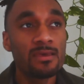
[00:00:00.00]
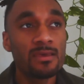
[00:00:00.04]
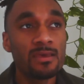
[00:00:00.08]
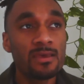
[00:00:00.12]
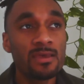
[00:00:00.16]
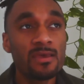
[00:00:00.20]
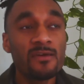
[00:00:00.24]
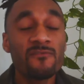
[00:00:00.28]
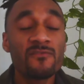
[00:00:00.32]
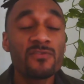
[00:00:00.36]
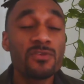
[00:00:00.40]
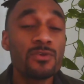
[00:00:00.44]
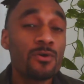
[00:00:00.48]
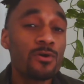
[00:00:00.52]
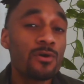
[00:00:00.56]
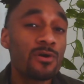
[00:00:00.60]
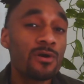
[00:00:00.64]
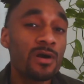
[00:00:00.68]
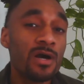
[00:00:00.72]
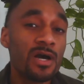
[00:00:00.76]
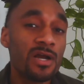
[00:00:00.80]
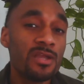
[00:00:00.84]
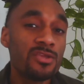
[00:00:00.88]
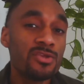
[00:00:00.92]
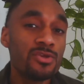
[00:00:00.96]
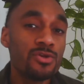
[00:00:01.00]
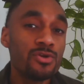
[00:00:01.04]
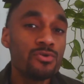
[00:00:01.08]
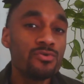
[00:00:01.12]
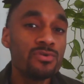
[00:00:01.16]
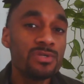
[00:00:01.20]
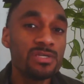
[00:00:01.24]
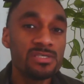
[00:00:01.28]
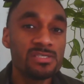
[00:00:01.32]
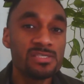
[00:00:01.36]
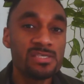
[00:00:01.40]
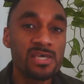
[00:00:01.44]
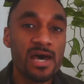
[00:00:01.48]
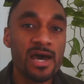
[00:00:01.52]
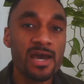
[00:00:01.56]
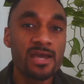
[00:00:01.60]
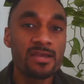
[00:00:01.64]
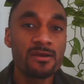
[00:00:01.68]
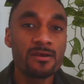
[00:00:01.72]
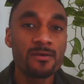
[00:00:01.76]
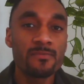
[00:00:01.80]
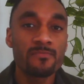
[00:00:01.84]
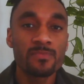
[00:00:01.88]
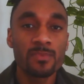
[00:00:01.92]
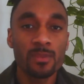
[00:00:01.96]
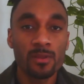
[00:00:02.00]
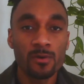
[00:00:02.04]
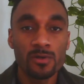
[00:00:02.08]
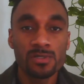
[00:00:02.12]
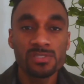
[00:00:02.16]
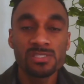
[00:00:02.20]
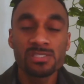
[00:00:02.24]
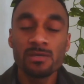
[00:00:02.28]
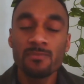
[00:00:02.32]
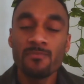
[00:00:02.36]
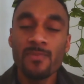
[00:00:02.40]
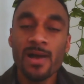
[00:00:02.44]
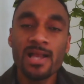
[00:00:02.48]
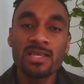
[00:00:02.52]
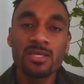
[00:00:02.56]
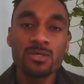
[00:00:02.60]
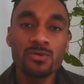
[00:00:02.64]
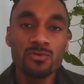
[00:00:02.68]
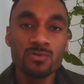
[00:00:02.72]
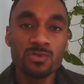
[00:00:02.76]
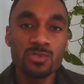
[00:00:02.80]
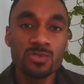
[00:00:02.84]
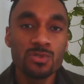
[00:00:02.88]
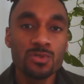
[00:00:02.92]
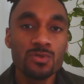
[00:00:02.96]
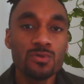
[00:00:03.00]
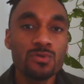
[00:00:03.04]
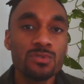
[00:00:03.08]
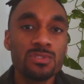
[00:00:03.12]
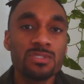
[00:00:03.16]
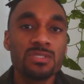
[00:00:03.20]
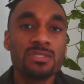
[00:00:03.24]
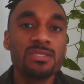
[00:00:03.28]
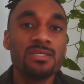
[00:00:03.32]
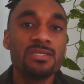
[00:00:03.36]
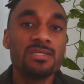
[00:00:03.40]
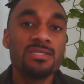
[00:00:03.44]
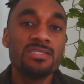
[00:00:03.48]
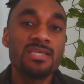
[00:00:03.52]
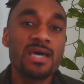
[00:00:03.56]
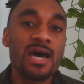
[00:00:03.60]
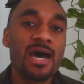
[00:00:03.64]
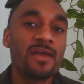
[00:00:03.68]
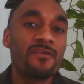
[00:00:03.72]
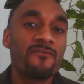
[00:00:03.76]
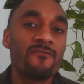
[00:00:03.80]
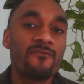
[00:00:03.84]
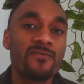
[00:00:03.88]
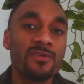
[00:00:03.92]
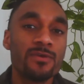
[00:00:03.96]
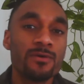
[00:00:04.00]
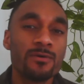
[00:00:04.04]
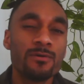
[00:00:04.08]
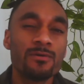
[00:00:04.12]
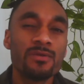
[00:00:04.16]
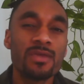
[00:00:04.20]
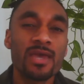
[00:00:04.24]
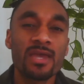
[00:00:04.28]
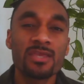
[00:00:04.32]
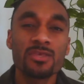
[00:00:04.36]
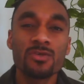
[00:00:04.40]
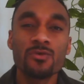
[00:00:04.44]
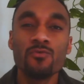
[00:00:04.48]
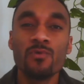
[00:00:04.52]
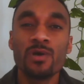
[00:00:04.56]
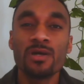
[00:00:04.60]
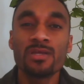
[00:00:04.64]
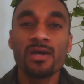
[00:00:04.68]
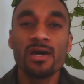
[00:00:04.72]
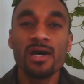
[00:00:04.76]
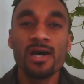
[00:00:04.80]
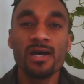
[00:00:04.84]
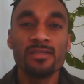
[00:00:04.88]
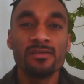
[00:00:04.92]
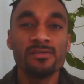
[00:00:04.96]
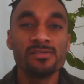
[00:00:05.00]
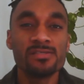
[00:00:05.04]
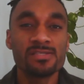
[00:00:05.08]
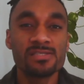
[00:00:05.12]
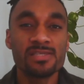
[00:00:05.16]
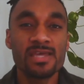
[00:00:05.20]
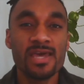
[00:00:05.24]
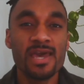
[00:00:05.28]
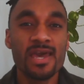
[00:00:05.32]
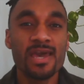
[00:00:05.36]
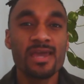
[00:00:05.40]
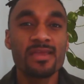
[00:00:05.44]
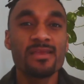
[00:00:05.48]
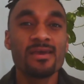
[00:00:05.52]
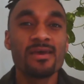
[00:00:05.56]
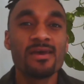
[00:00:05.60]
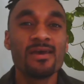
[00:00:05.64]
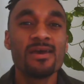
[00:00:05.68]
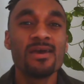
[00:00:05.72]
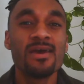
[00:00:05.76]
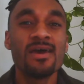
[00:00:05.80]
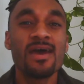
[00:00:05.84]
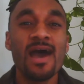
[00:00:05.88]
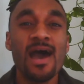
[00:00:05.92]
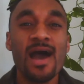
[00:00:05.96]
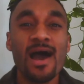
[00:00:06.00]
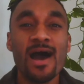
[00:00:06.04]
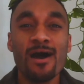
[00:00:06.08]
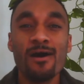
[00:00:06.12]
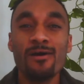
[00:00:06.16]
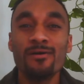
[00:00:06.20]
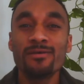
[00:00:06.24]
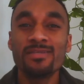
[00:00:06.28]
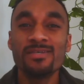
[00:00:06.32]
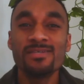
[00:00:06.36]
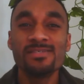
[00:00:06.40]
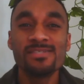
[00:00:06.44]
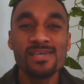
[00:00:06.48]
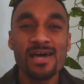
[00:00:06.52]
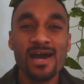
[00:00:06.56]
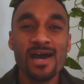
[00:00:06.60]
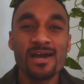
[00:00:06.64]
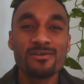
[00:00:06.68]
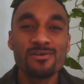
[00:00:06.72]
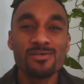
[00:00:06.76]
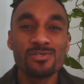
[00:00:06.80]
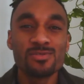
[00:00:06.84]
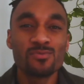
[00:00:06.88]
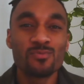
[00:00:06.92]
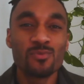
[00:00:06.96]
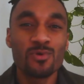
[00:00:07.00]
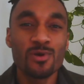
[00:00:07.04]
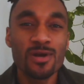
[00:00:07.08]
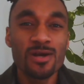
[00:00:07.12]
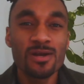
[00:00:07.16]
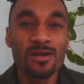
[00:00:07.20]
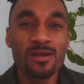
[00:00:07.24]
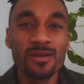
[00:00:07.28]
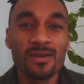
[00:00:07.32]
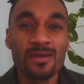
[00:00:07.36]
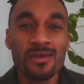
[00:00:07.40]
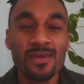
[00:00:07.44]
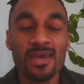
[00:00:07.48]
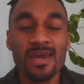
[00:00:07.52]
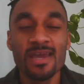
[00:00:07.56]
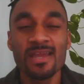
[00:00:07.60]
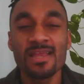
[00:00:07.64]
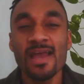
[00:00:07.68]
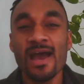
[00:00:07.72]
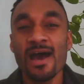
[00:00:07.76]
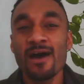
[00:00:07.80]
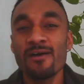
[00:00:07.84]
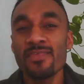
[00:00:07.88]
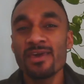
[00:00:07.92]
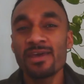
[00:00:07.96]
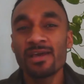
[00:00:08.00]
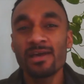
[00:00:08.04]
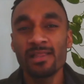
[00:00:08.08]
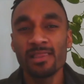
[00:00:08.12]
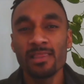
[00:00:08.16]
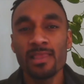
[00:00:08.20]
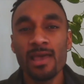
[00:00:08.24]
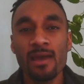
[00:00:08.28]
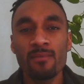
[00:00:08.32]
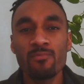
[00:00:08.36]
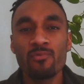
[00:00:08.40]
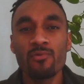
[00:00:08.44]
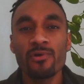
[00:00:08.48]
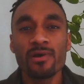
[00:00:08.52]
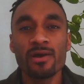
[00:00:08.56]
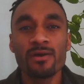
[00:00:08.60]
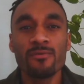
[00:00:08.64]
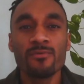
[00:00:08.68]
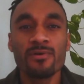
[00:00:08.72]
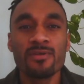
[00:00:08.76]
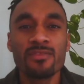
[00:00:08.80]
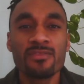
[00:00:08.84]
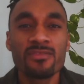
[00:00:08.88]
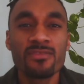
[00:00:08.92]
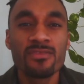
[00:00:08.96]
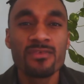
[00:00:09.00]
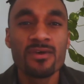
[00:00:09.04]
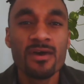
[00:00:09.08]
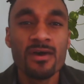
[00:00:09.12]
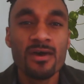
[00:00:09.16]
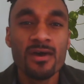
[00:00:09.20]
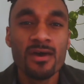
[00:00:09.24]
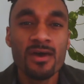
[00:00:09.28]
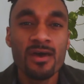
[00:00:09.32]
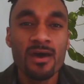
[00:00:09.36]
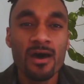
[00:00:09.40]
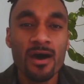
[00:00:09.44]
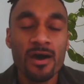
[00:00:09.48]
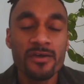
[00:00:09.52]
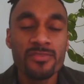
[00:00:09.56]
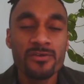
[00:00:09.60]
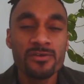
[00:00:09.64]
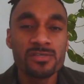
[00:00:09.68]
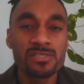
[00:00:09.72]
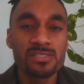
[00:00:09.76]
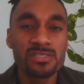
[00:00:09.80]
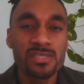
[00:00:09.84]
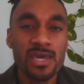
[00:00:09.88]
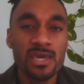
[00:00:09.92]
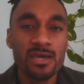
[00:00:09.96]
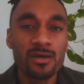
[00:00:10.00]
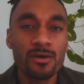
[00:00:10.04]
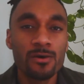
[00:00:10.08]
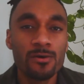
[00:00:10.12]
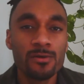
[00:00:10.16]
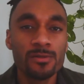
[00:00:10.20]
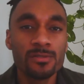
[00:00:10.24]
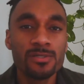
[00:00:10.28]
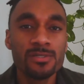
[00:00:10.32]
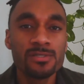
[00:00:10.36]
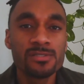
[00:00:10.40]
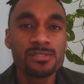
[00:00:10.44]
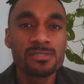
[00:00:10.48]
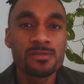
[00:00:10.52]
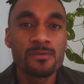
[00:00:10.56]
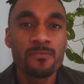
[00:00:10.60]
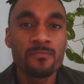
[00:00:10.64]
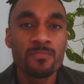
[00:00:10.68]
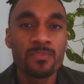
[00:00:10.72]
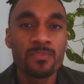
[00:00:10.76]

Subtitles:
if you're a new designer or somebody who's new to the design field and you want to understand how designers work and how they collaborate with other stakeholders,